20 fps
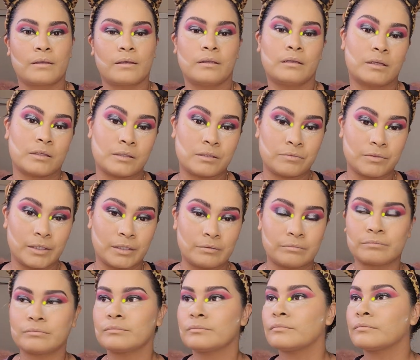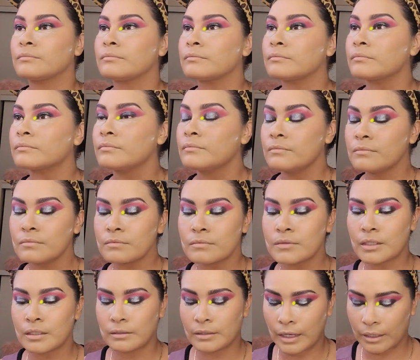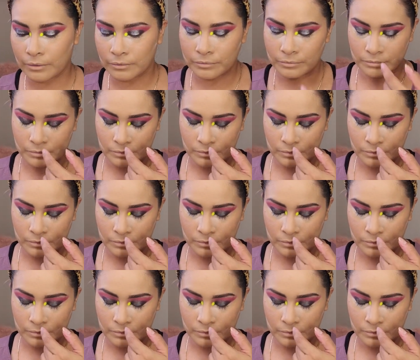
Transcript: and that's fine. Now,